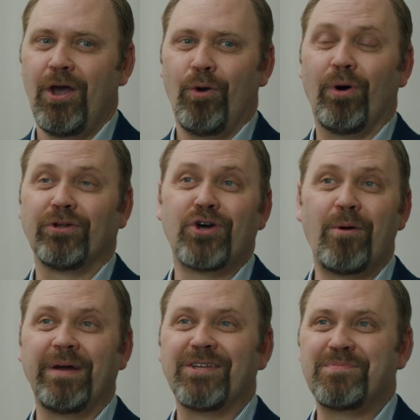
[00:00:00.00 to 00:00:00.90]
Well,
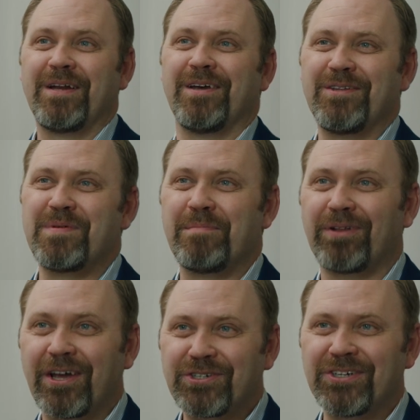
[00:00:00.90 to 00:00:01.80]
Tobin, it's been a
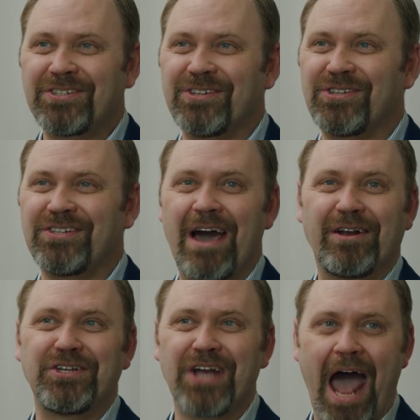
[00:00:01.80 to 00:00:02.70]
pleasure to sit down
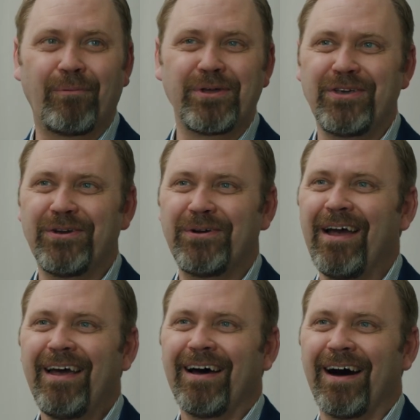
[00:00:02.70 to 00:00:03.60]
and chat with you
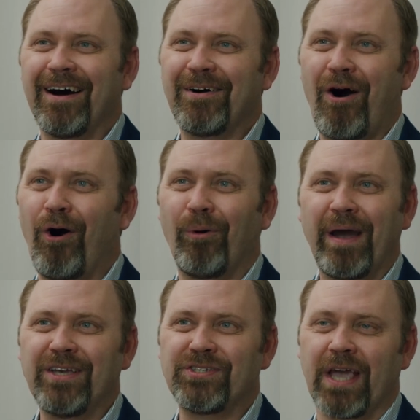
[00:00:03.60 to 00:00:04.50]

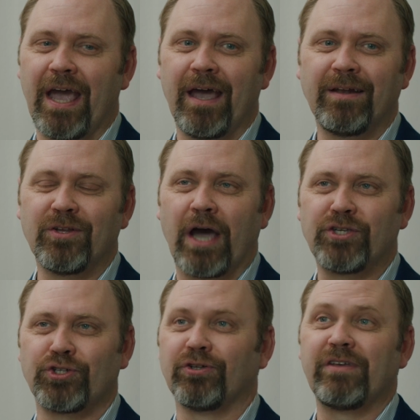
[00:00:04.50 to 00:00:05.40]
always, and I
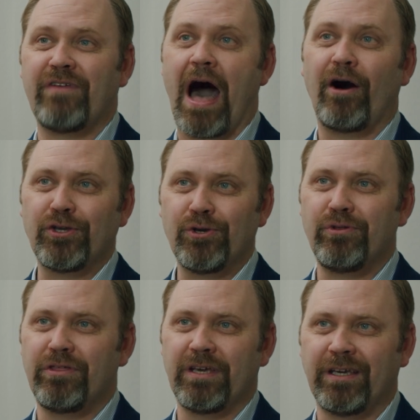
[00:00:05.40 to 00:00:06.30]
certainly value
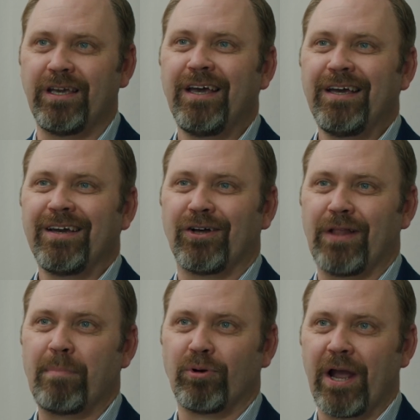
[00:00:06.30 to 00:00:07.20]
the
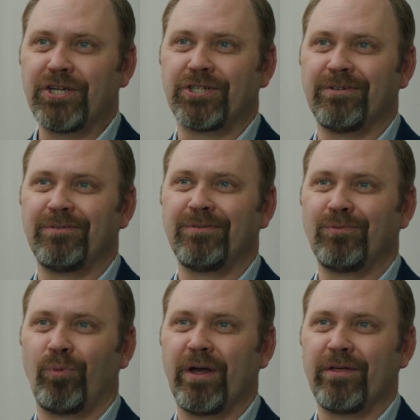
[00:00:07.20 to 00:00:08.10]

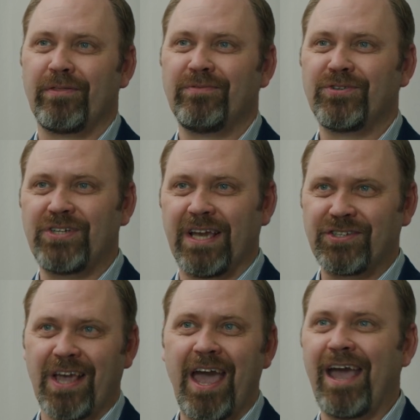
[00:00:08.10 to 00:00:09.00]
collaboration with
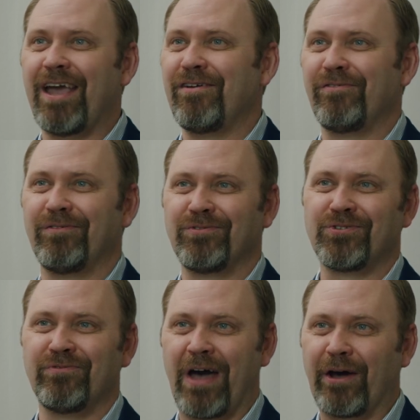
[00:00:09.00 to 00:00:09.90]
CSA,
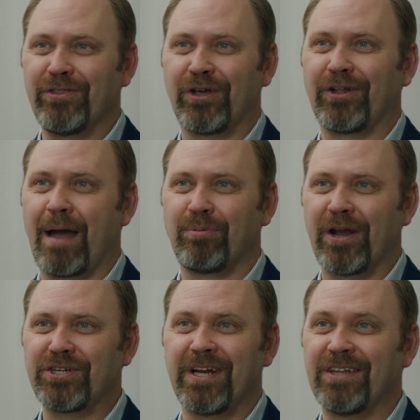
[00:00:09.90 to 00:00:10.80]
value the
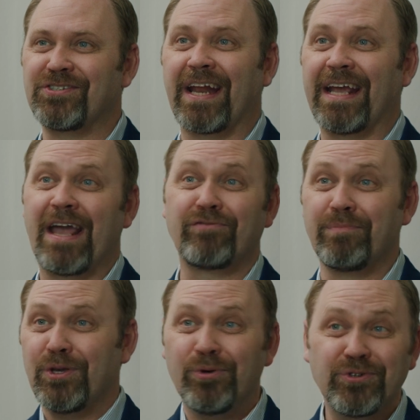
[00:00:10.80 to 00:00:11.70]
collaboration and insight I get
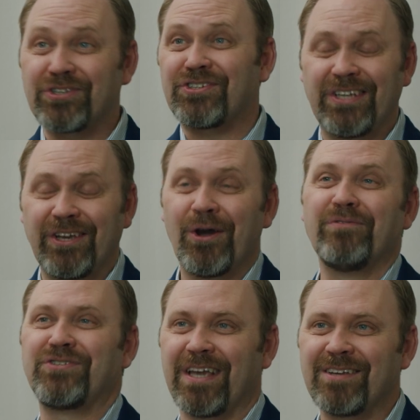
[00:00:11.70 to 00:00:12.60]
from you as the CEO
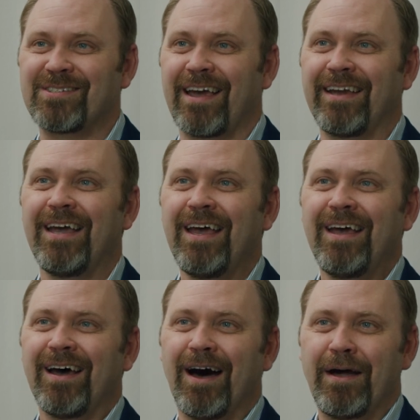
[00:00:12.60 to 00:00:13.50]
of CSA,
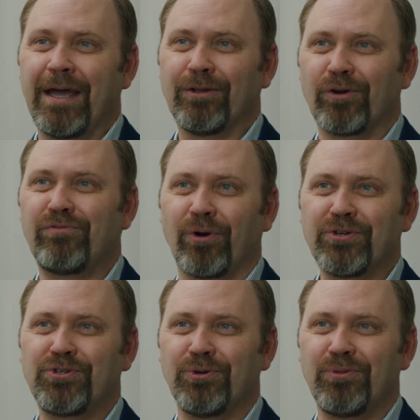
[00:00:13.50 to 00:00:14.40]
and look
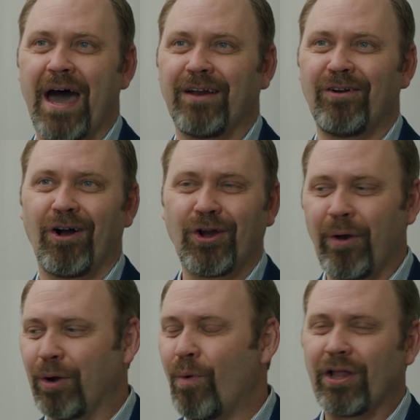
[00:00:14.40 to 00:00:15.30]
forward to that
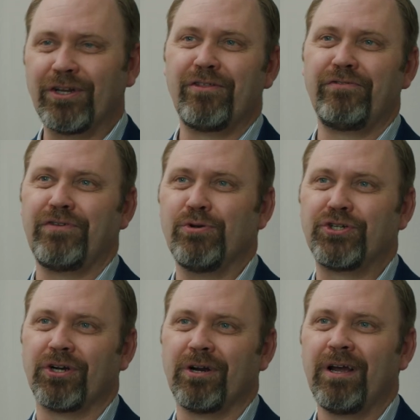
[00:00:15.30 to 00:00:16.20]
ongoing well into the
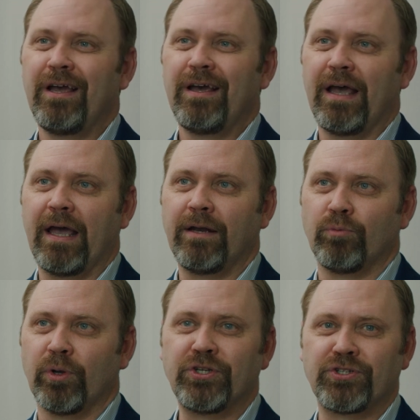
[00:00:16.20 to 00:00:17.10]
future, and
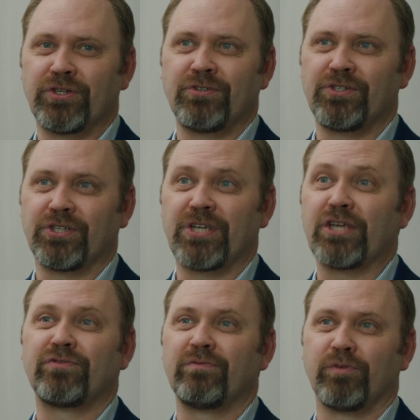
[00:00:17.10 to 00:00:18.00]
really just
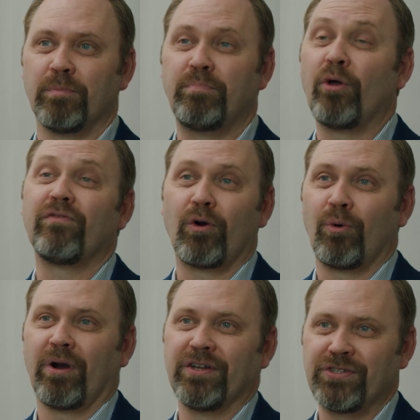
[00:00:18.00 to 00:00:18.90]
success for both of our
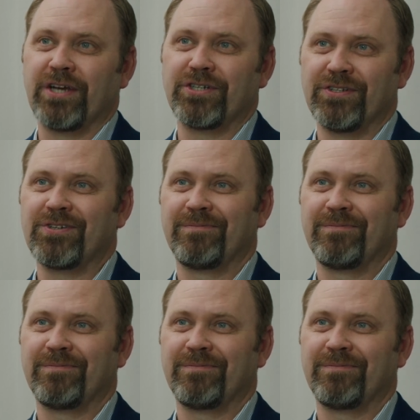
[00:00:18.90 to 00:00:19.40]
organizations.